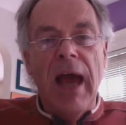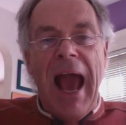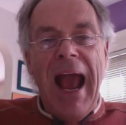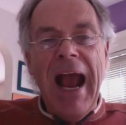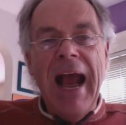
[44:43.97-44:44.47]

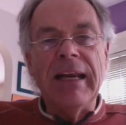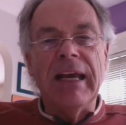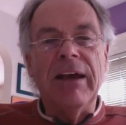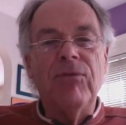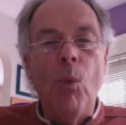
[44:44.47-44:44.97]
And
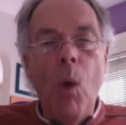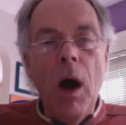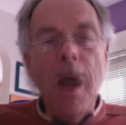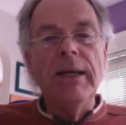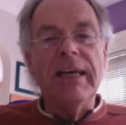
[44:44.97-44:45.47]
if
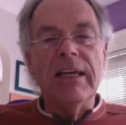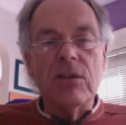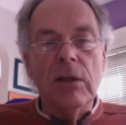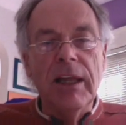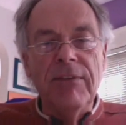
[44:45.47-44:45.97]
one is
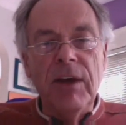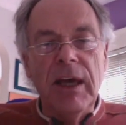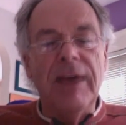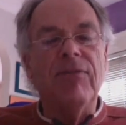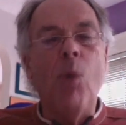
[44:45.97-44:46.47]

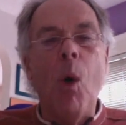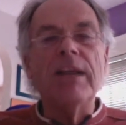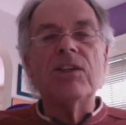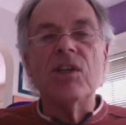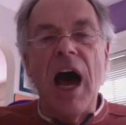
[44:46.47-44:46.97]

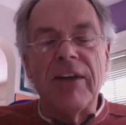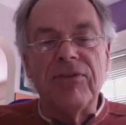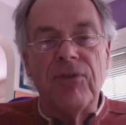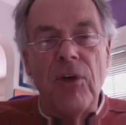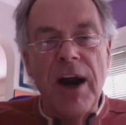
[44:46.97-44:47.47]
not
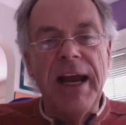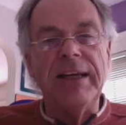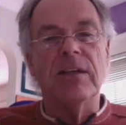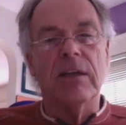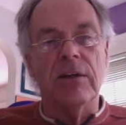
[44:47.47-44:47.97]
afraid
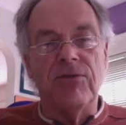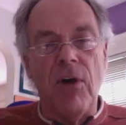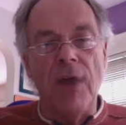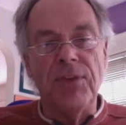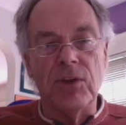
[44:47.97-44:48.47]
to
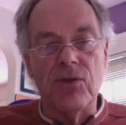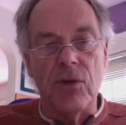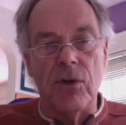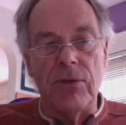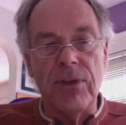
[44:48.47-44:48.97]
confront the
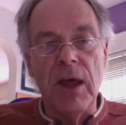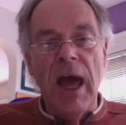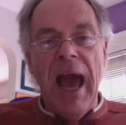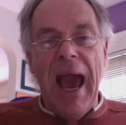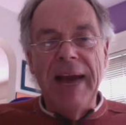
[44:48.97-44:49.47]
truth
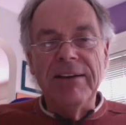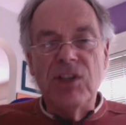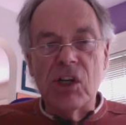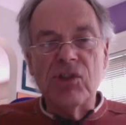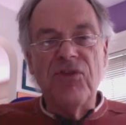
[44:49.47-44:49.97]
and
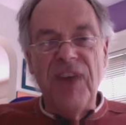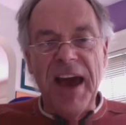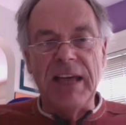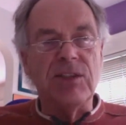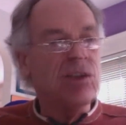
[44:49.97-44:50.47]
just
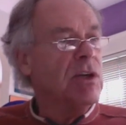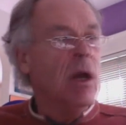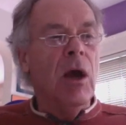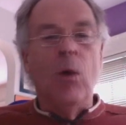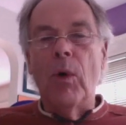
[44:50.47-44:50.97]
face
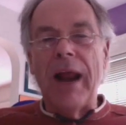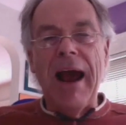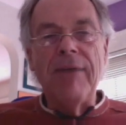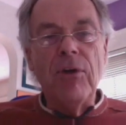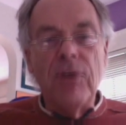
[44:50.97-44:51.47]

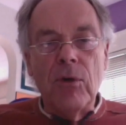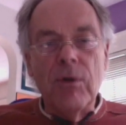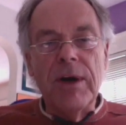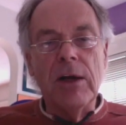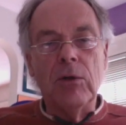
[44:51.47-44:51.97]
whatever the
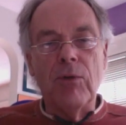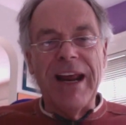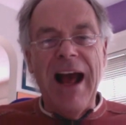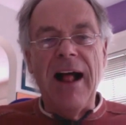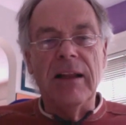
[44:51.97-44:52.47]
real
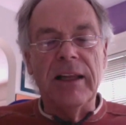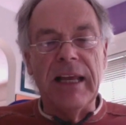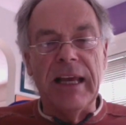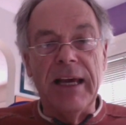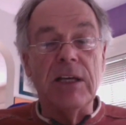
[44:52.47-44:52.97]

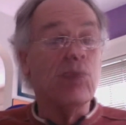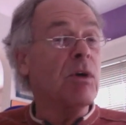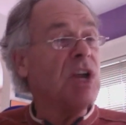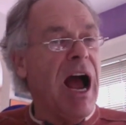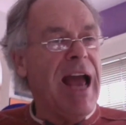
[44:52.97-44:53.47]
reality is,
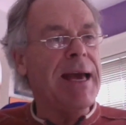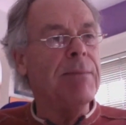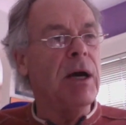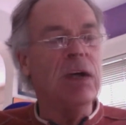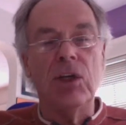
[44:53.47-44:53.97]
which I
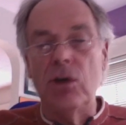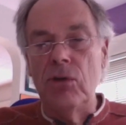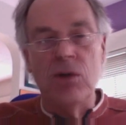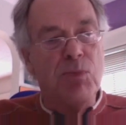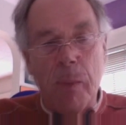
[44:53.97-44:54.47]
am a
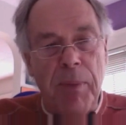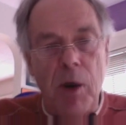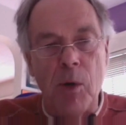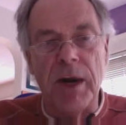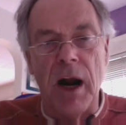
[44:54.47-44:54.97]
huge
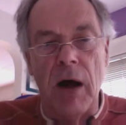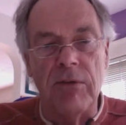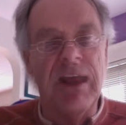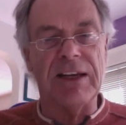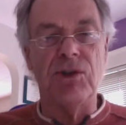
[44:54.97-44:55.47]
proponent
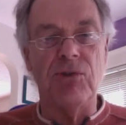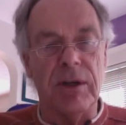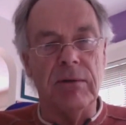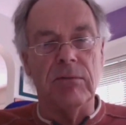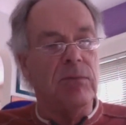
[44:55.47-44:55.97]
of, as you
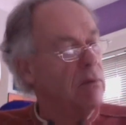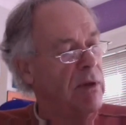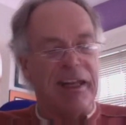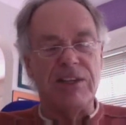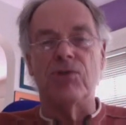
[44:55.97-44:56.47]
can
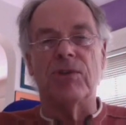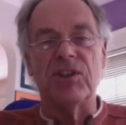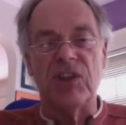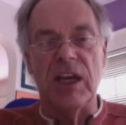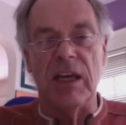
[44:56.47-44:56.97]

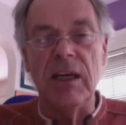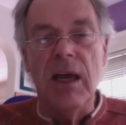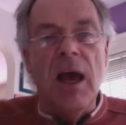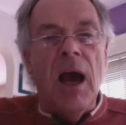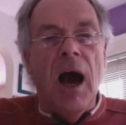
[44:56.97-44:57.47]
see,
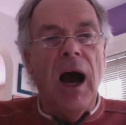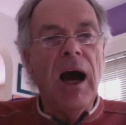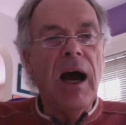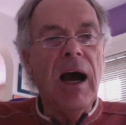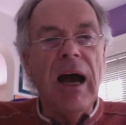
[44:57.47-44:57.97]

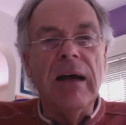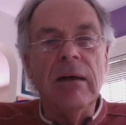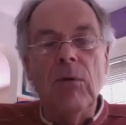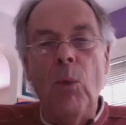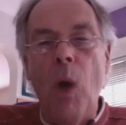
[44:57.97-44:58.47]

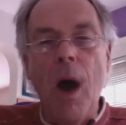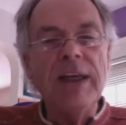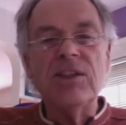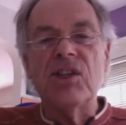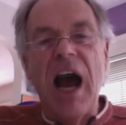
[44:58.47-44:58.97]
one
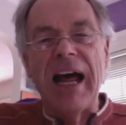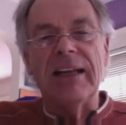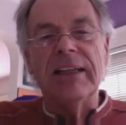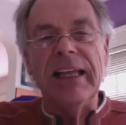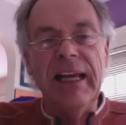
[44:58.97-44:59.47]
is not
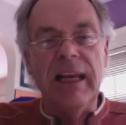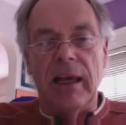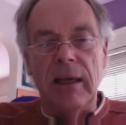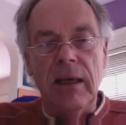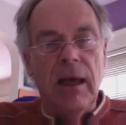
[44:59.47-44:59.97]

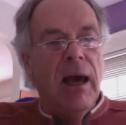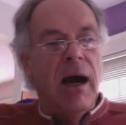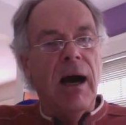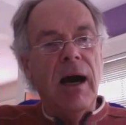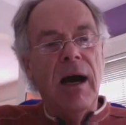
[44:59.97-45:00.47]
leading
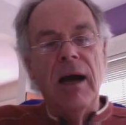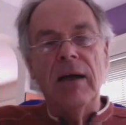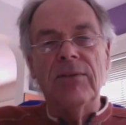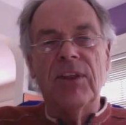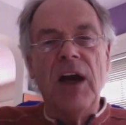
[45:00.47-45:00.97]

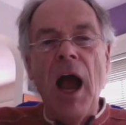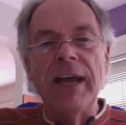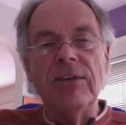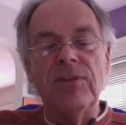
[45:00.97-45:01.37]
the kind of